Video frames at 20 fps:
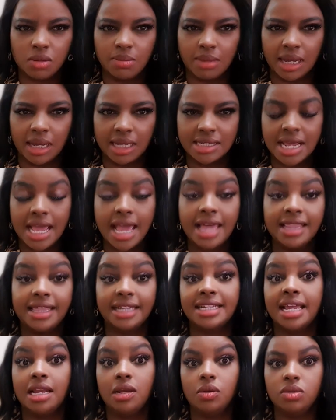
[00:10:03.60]
much
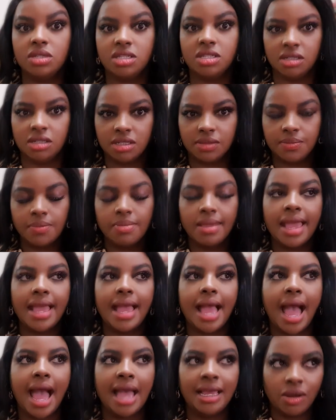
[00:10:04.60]
that I lose it.
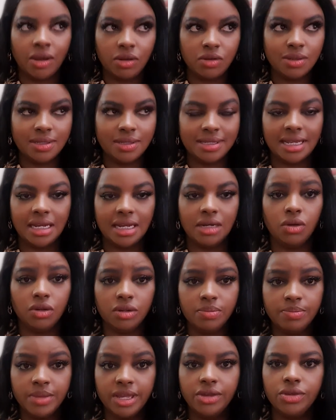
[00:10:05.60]
I always tell
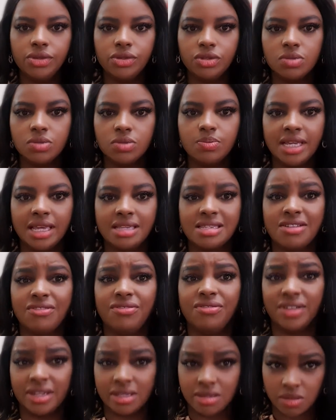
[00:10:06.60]
God, may you use me as a
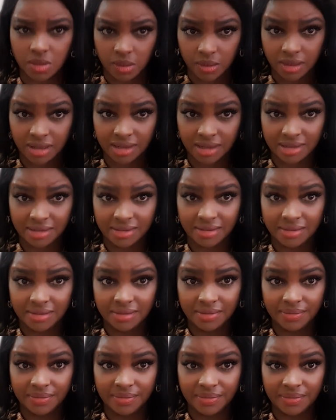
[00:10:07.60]
vessel
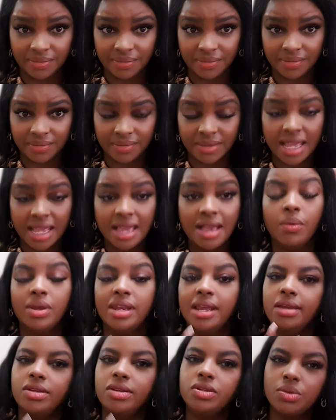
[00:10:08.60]
when
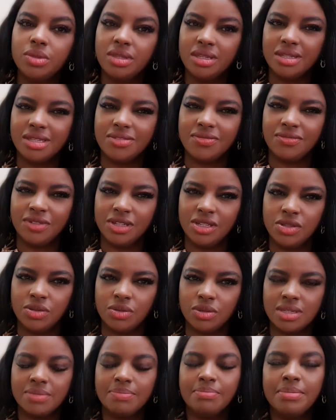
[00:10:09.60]
I do these
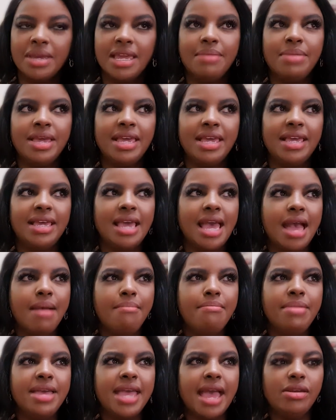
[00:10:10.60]
videos. May, may,
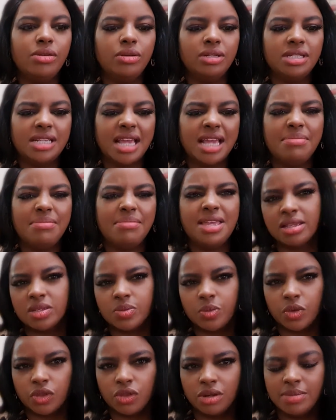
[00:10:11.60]
may I not come here as
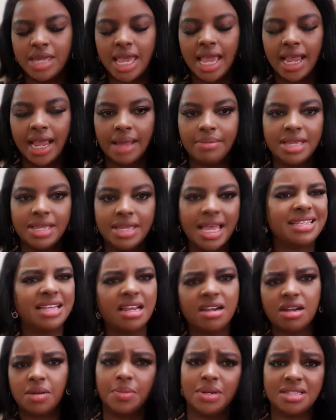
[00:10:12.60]
Muthoni? May I come here as a
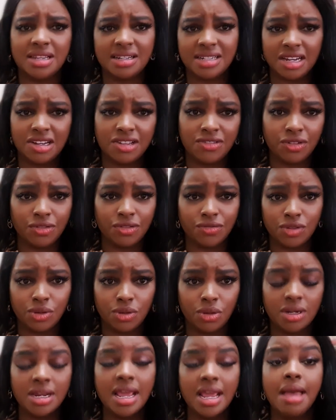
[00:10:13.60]
representative of you,
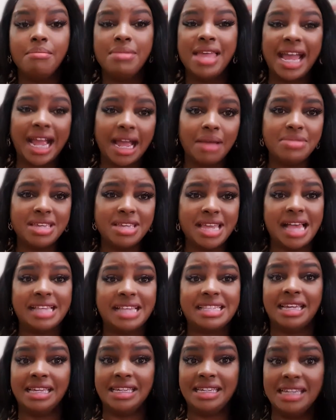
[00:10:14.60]
God? May I come here as
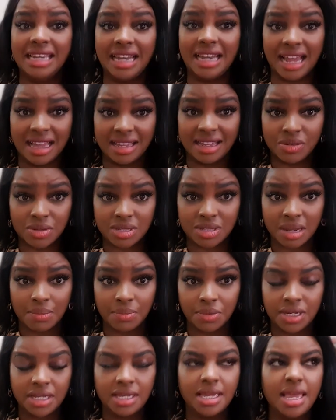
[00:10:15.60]
a healer to
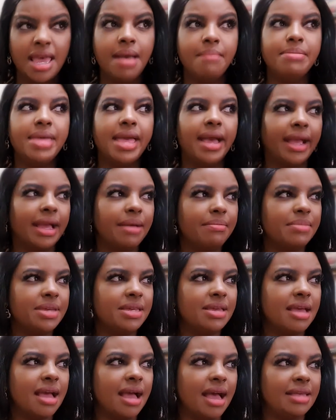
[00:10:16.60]
somebody? May I come
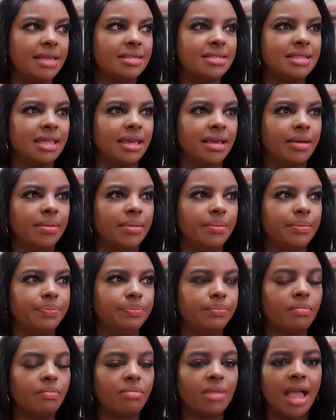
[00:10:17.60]
here as the, um,
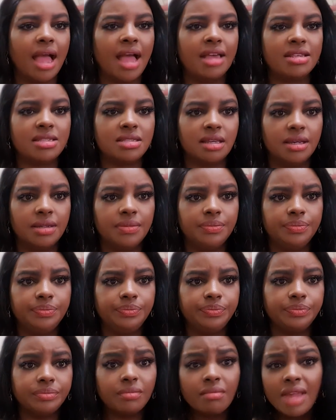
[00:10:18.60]
as the um,
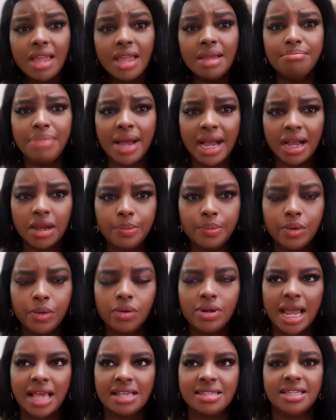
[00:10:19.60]

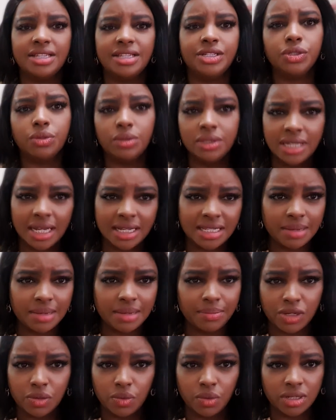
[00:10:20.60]
backbone, as the shoulder
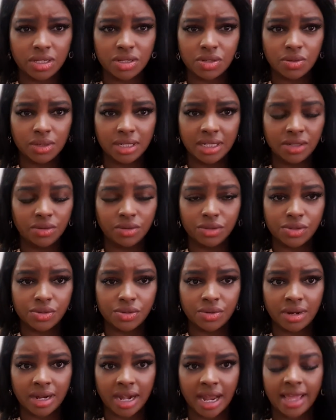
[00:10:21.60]
somebody wants to lean on to
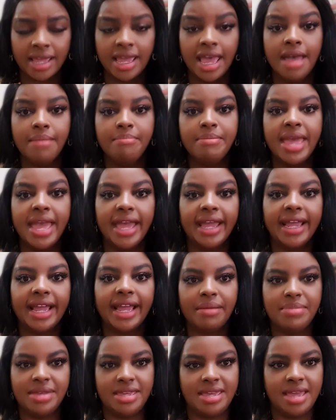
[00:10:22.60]
cry? May I
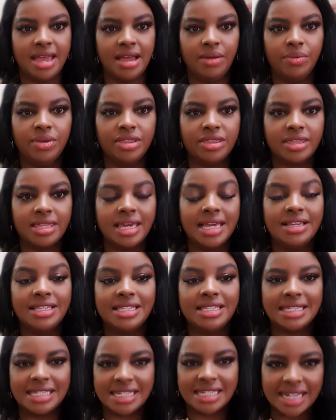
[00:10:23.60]
come here with
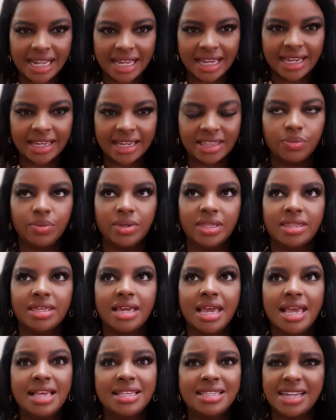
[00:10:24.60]
strength with
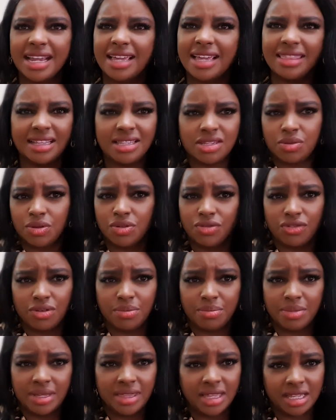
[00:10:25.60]
strength that's not
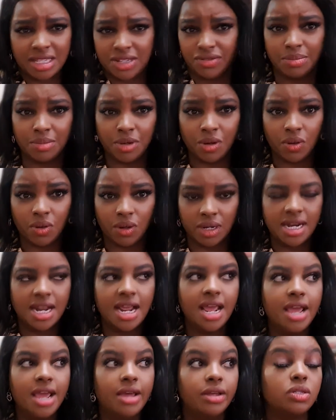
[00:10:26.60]
from me that's from god
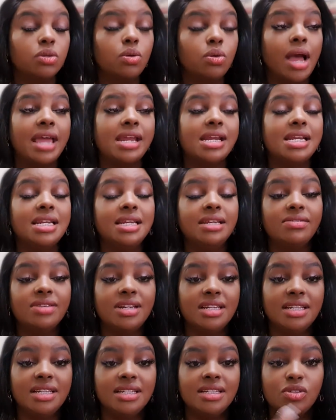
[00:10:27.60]
so i really
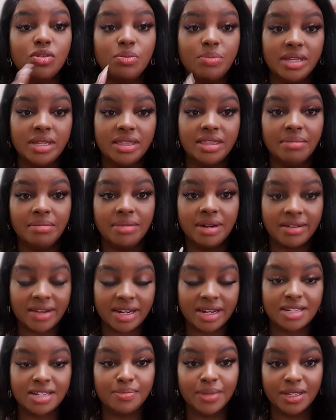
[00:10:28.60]
really need to be in the
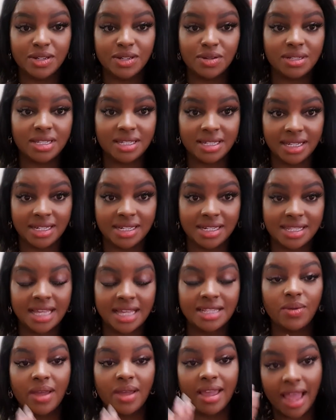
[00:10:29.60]
right mental state
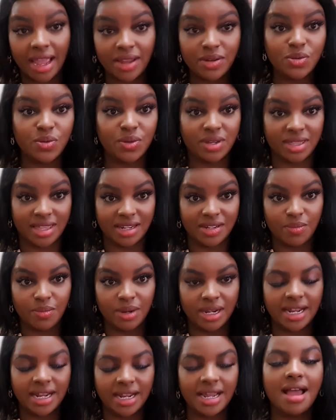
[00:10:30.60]
that's why i took that
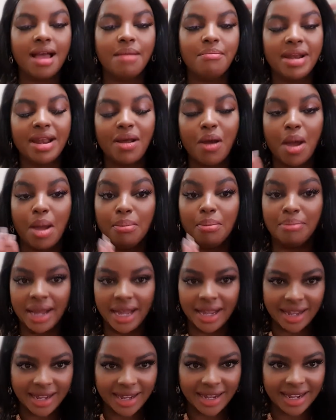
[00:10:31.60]
break but now i'm
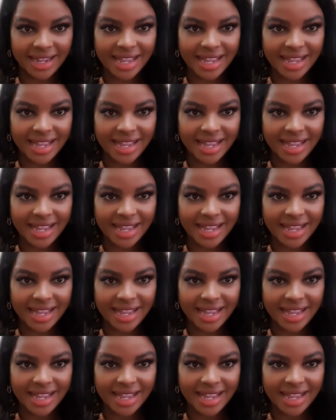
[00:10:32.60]
back